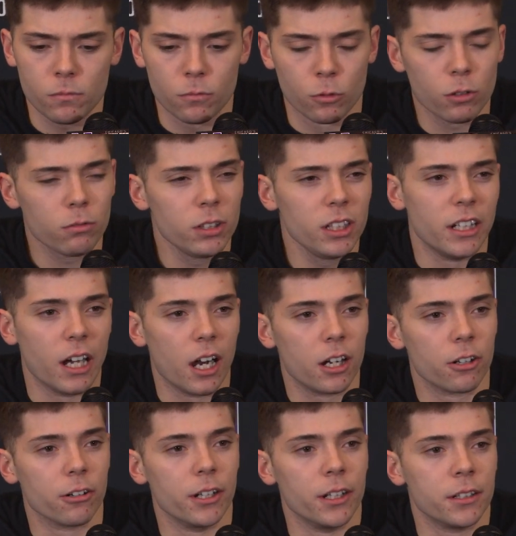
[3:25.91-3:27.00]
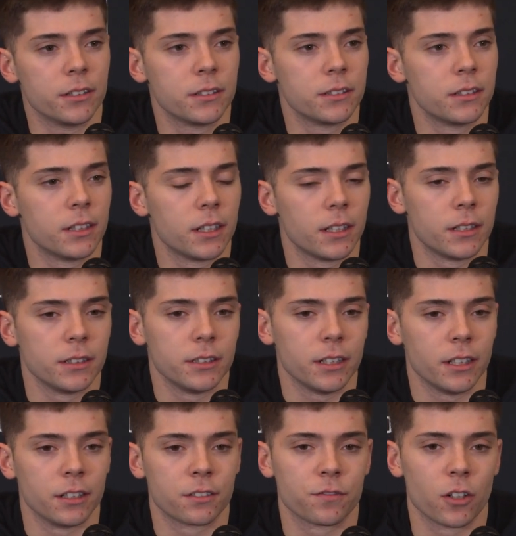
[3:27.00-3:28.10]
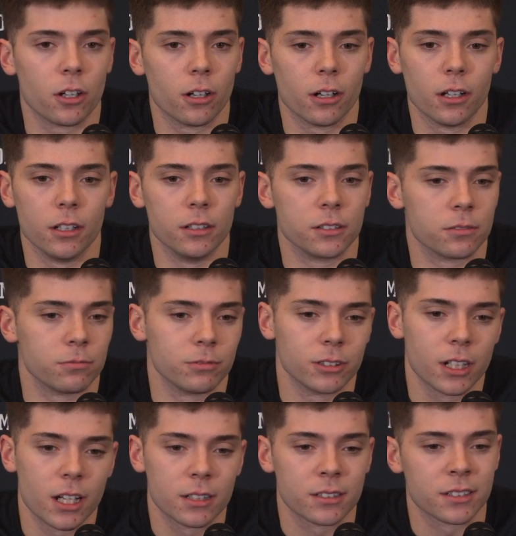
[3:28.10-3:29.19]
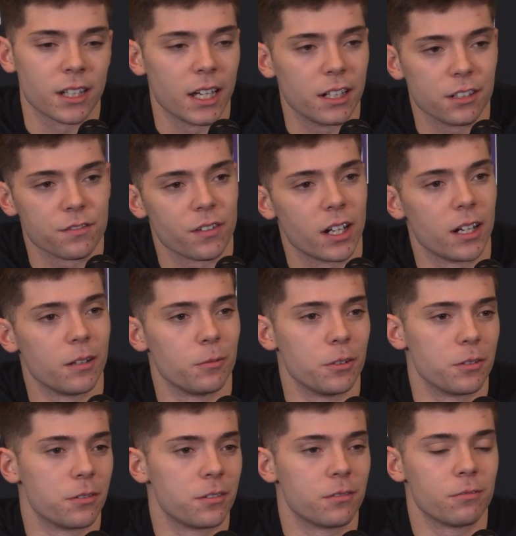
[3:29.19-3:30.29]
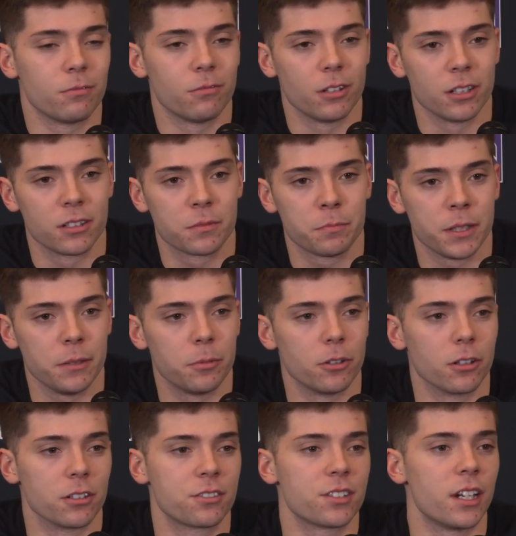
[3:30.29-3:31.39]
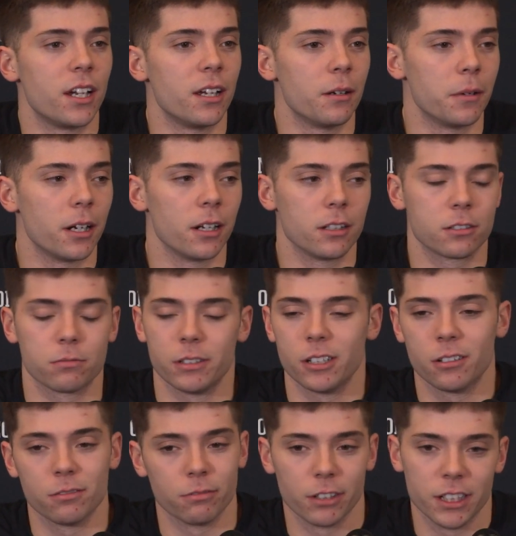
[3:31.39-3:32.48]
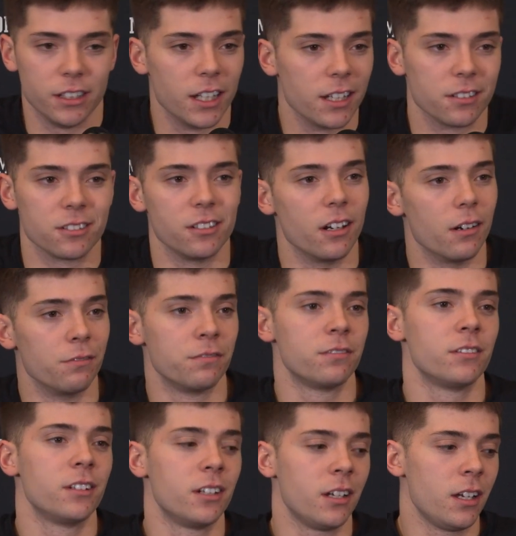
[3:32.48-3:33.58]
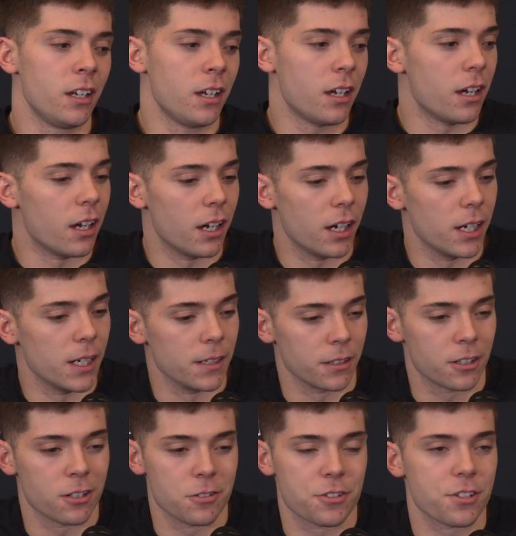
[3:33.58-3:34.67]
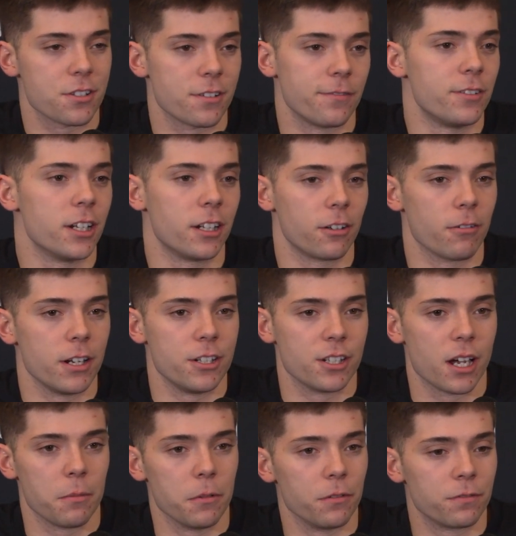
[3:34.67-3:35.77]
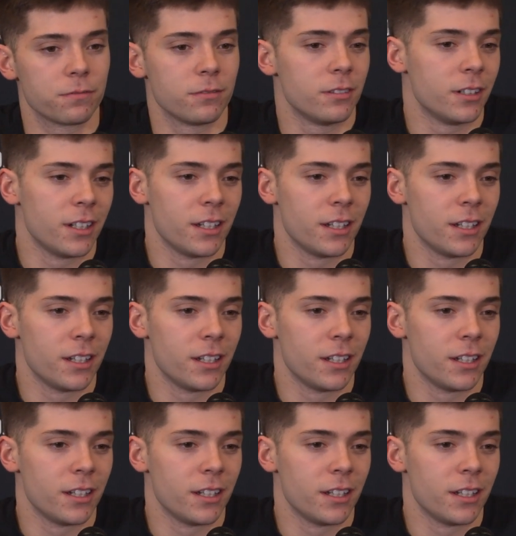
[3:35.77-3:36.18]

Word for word: we're really hungry as far as we're not satisfied with what people are saying about us. We don't read that stuff. Uh, coaches have done a great job of